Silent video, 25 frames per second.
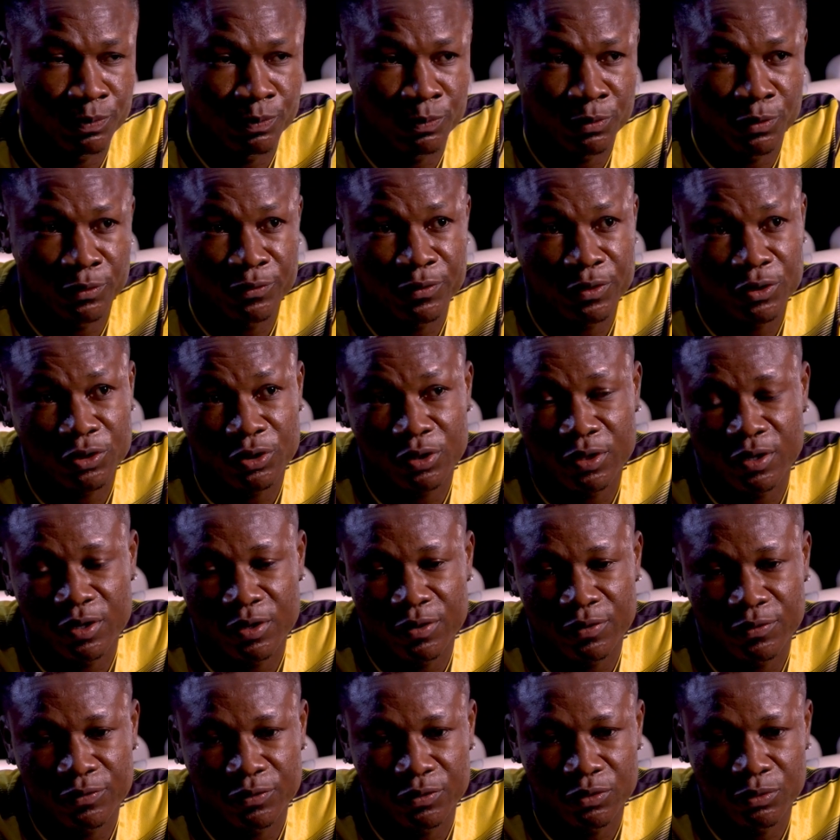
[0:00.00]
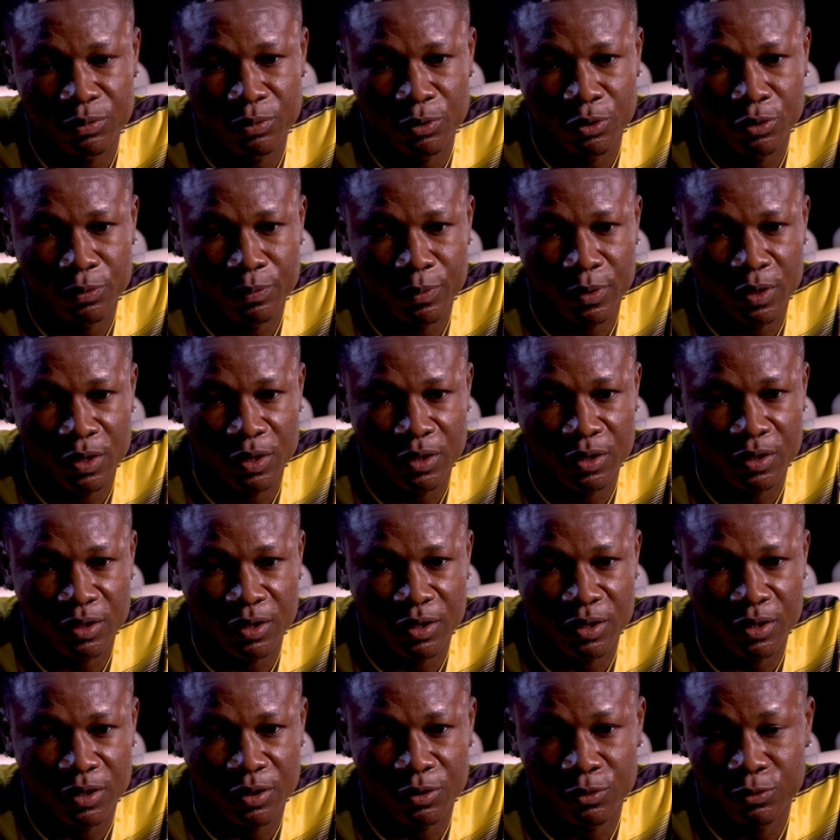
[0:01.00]
professional football
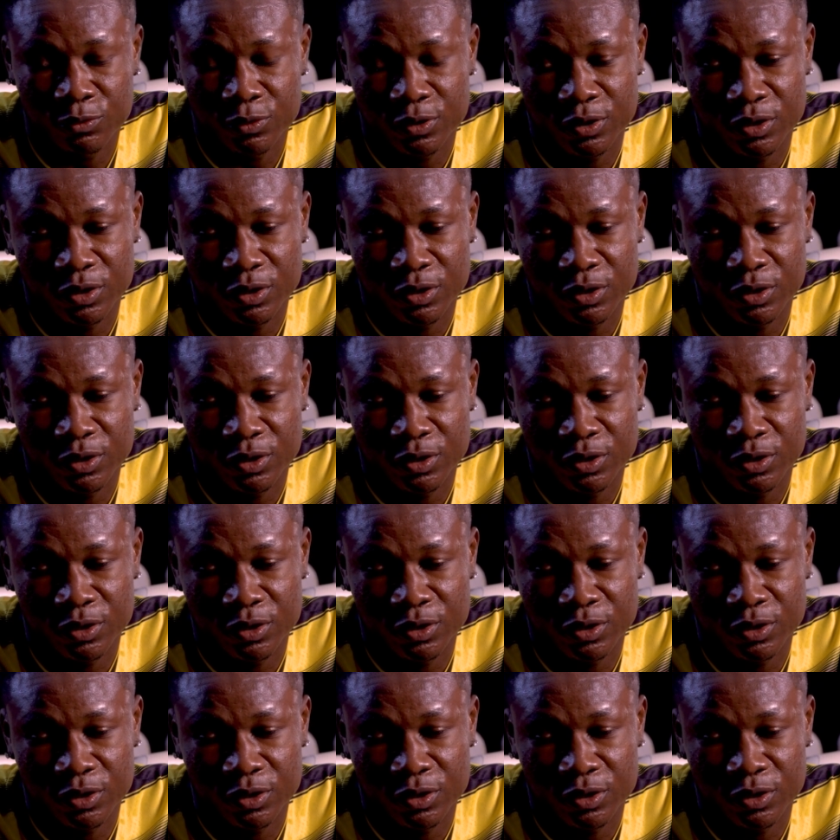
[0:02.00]
player.